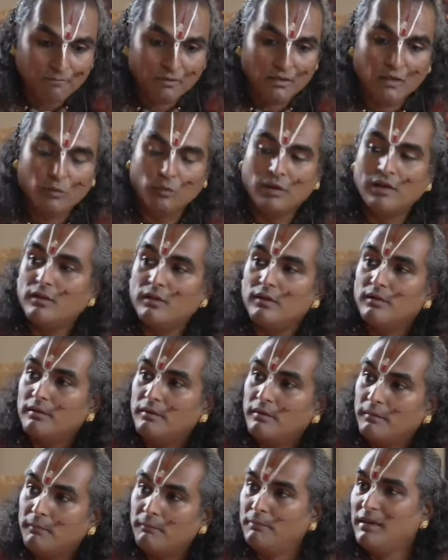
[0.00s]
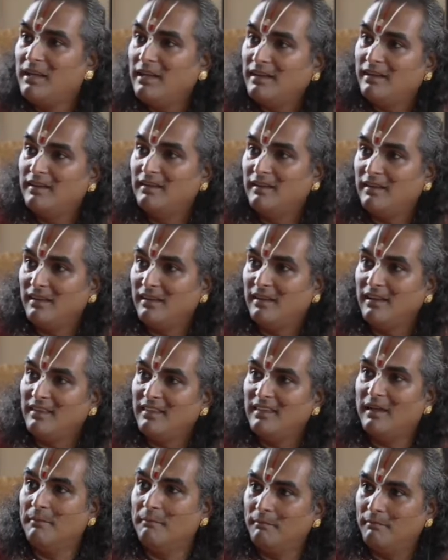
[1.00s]
will be in
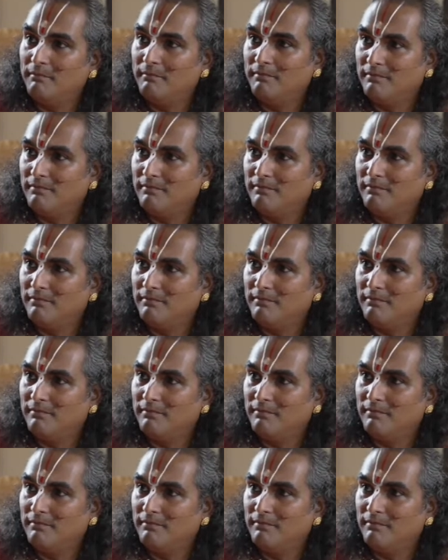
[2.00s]
them.